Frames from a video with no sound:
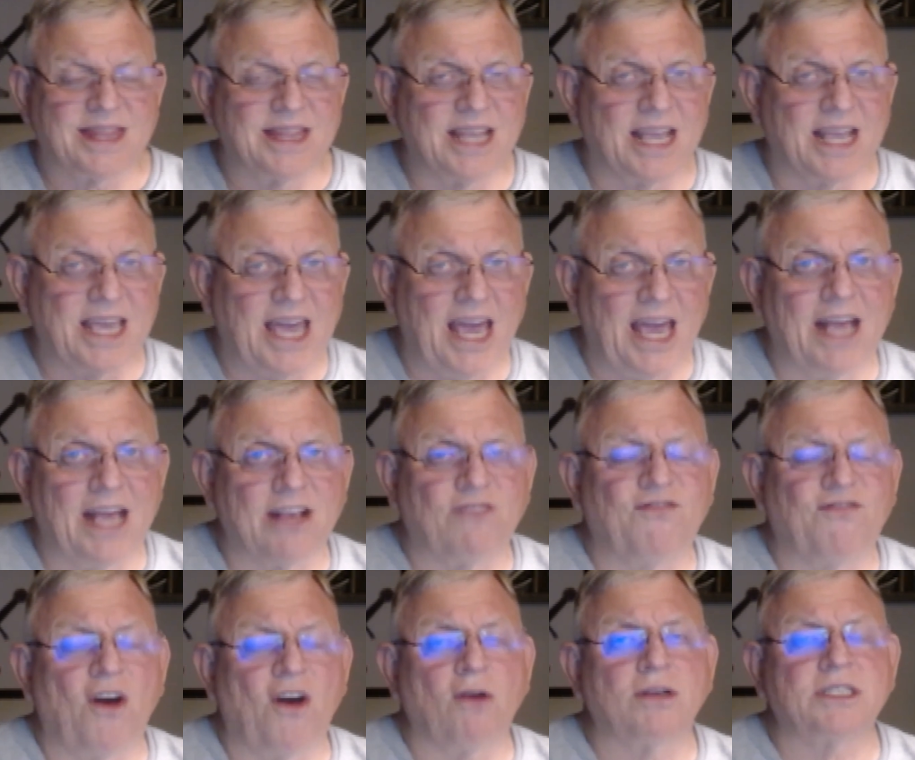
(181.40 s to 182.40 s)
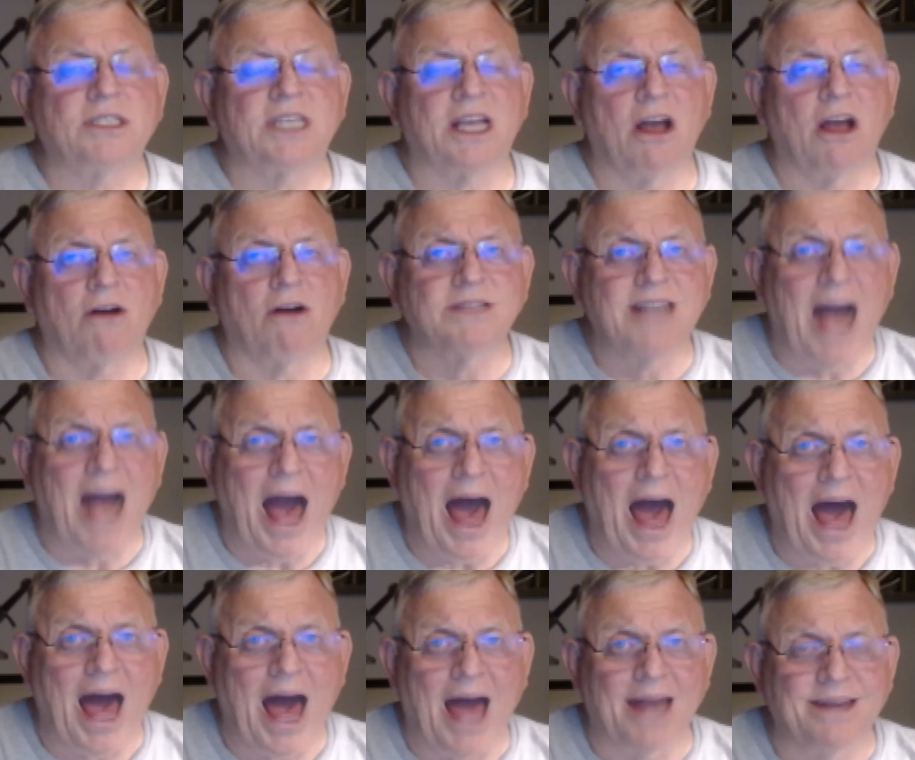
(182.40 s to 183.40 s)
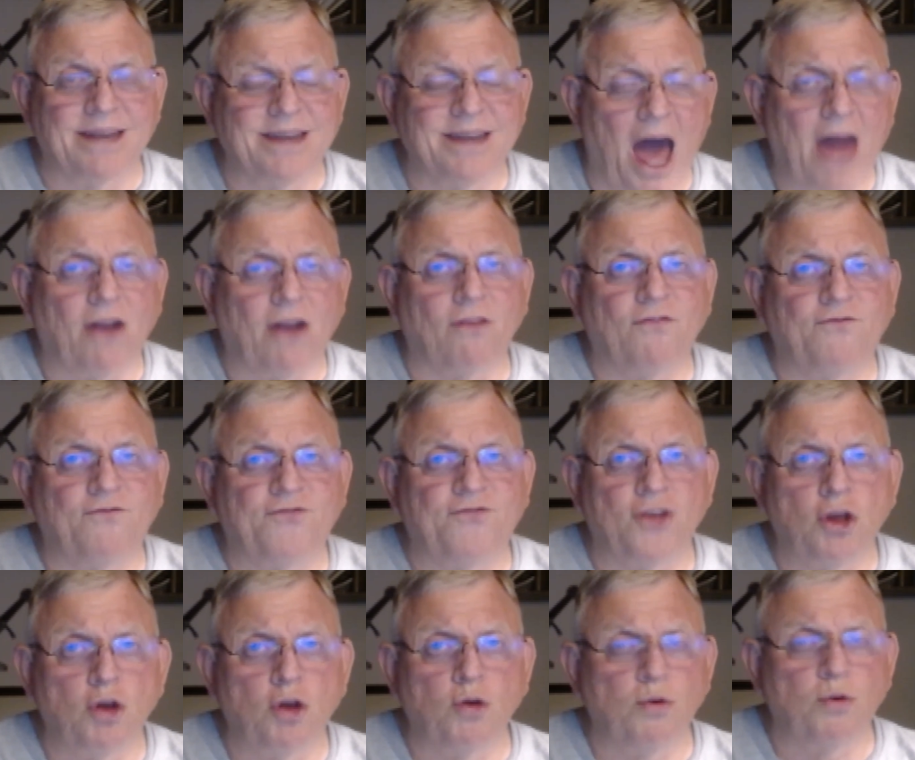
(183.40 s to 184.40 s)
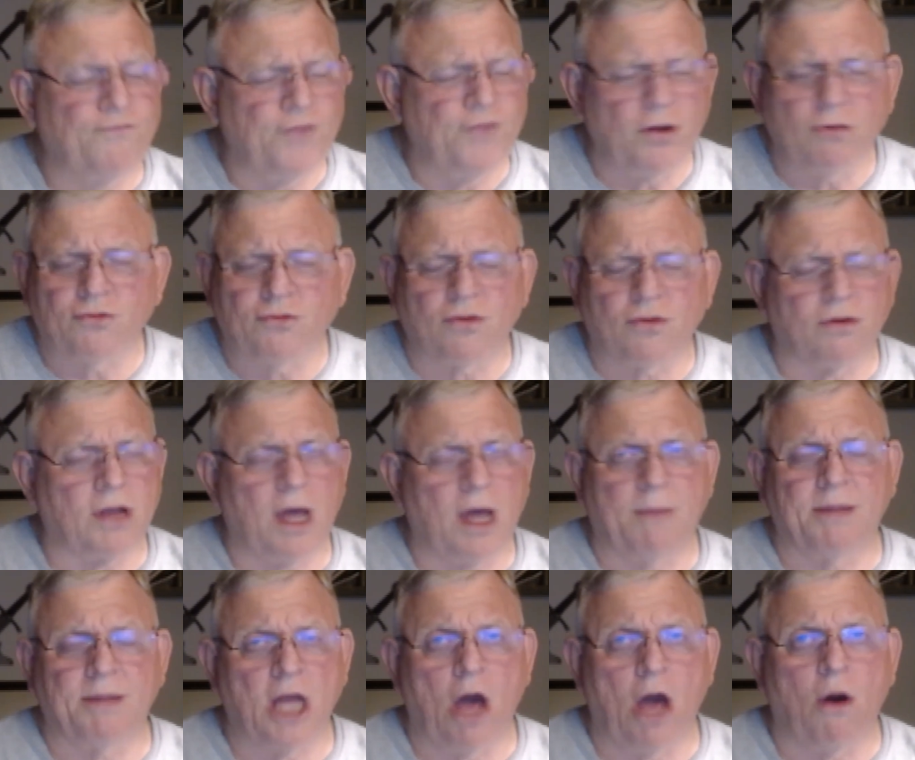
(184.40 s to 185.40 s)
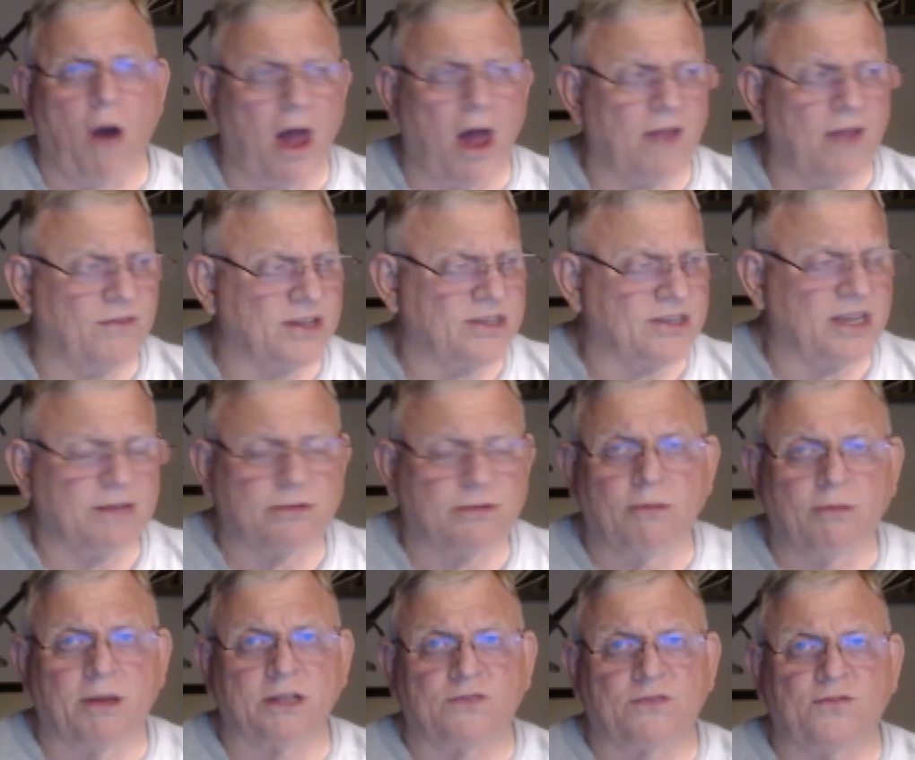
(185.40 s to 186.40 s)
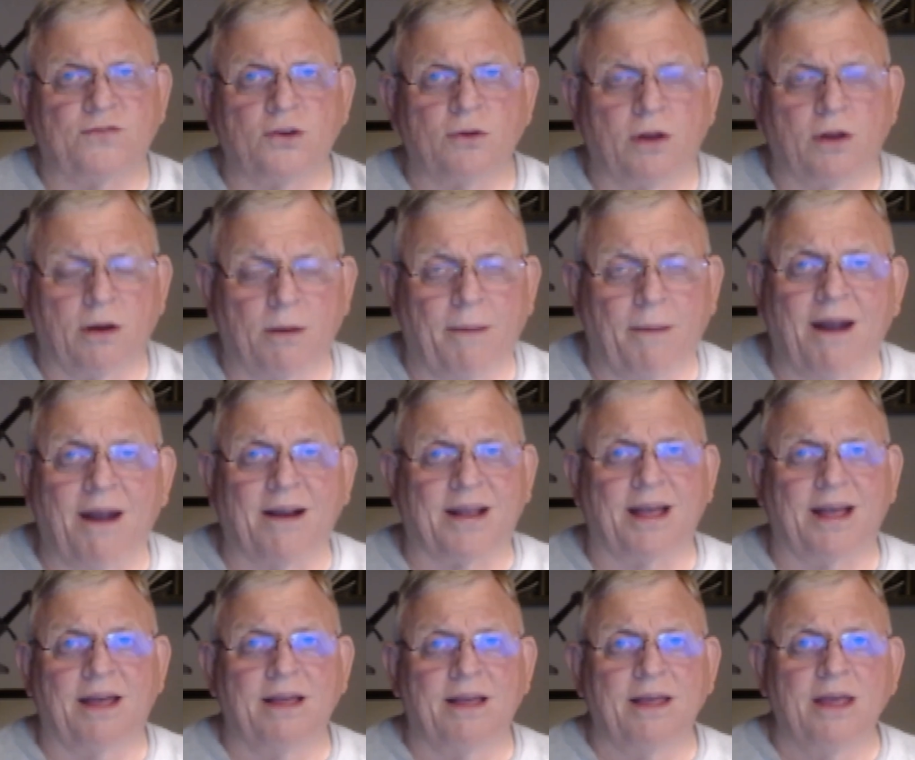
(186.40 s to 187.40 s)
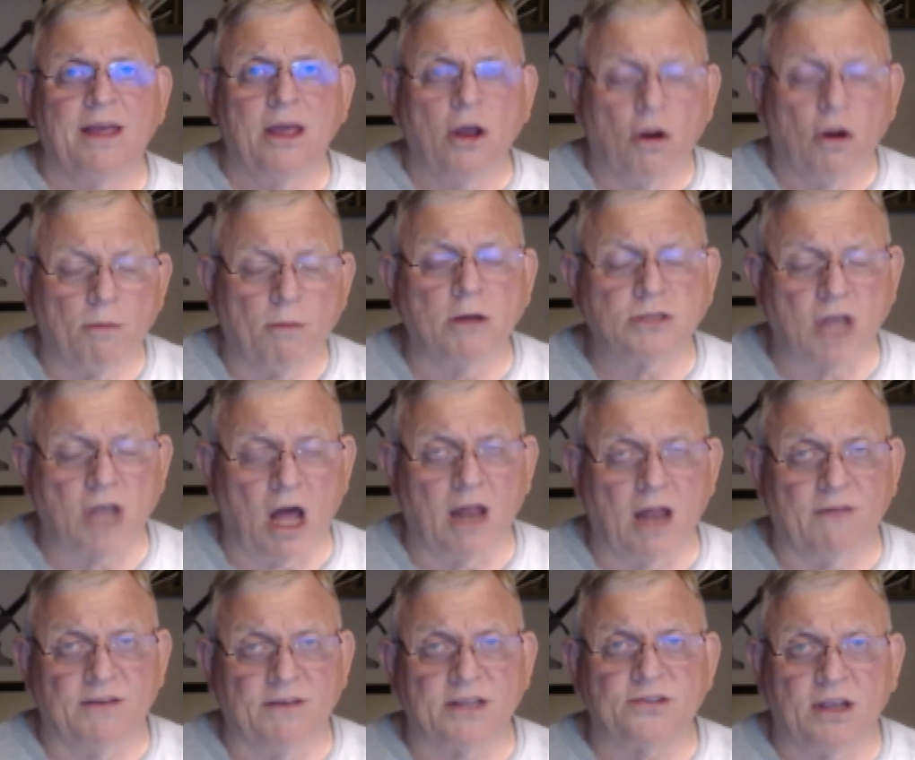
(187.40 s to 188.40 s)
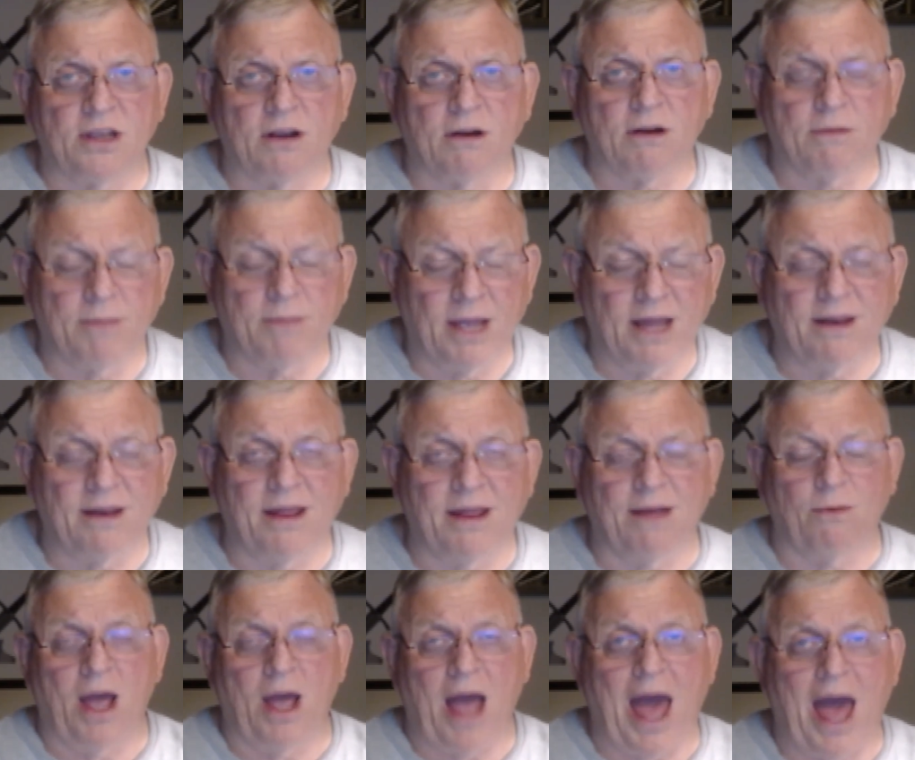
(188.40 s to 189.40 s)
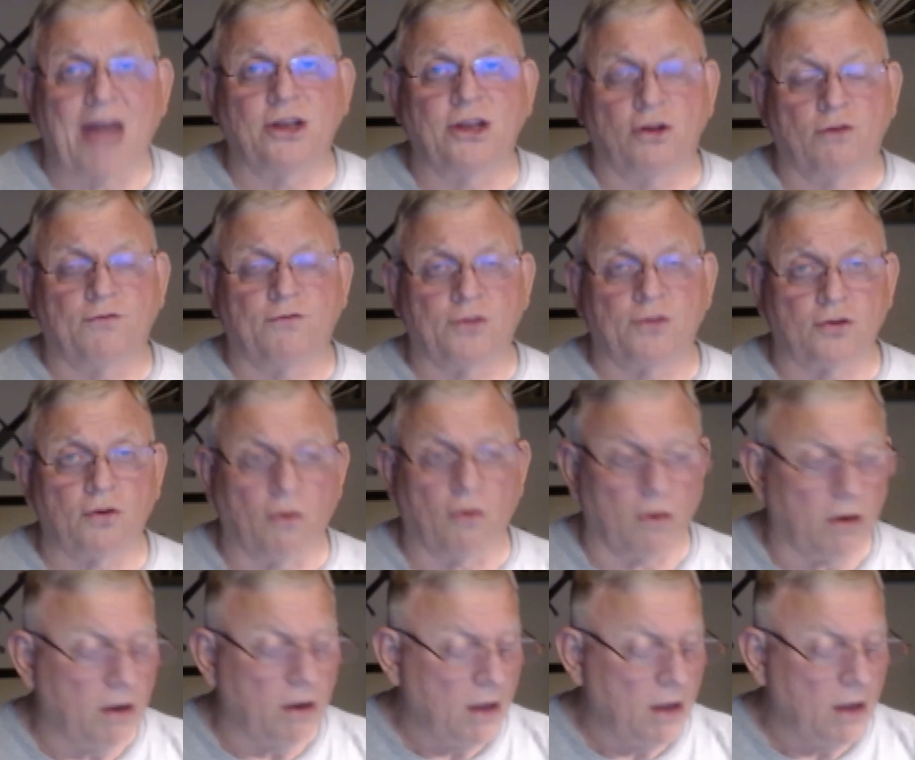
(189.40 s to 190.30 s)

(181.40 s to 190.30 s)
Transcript: key is focusing on God, not on food. Food's gonna come and go. All of us eat too much food here in America, or most all of us here, in the way I do for sure.